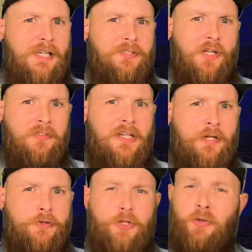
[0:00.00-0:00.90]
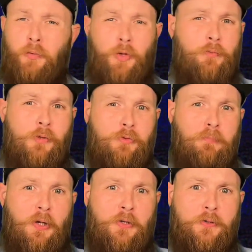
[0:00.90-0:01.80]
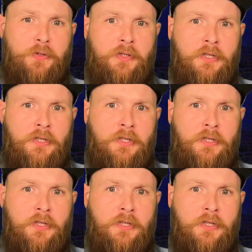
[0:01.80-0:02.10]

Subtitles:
as nothing else in the room was burned.